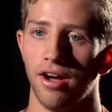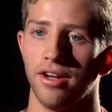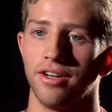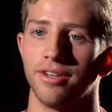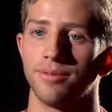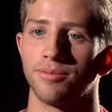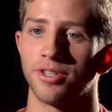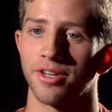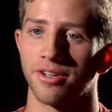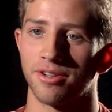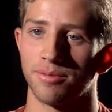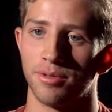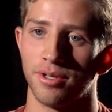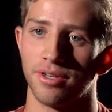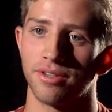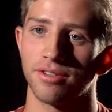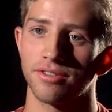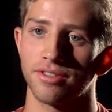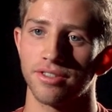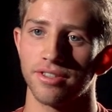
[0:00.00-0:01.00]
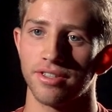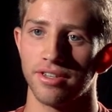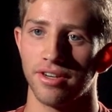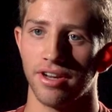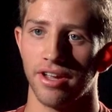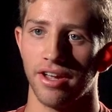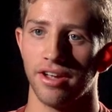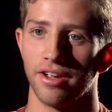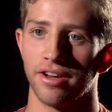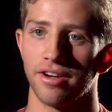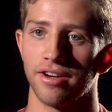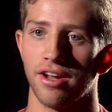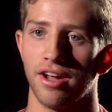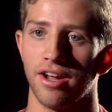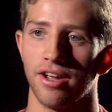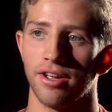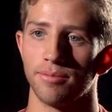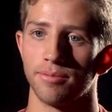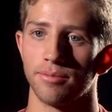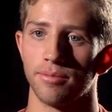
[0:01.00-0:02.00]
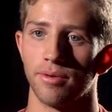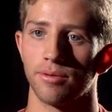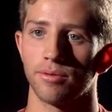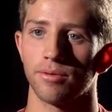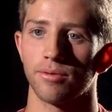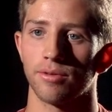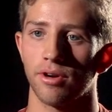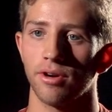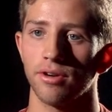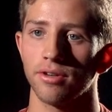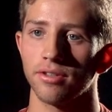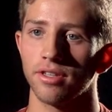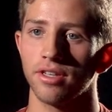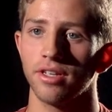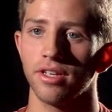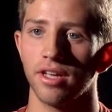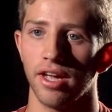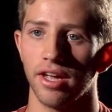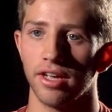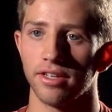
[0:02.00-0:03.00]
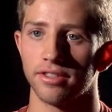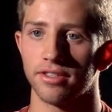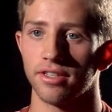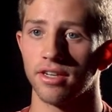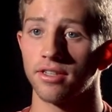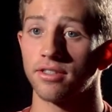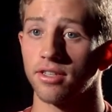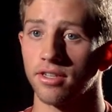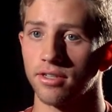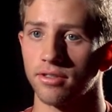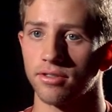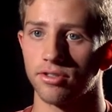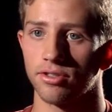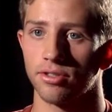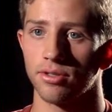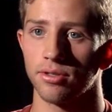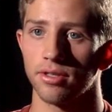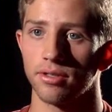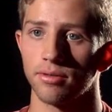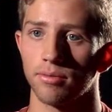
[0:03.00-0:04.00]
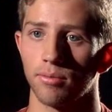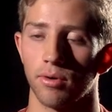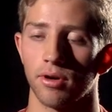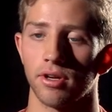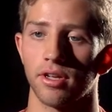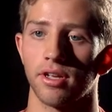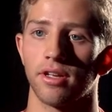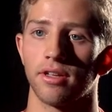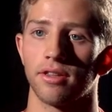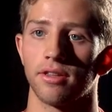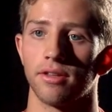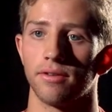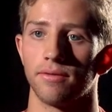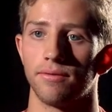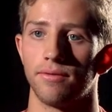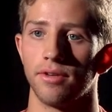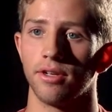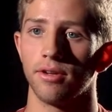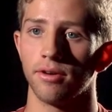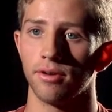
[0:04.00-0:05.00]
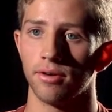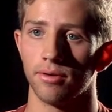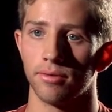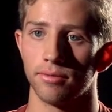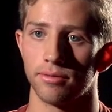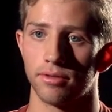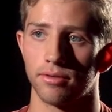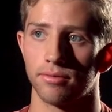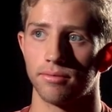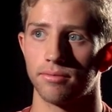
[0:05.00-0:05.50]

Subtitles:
Hi, I'm Jacob Peterson, and I'm currently a CSN student working in the video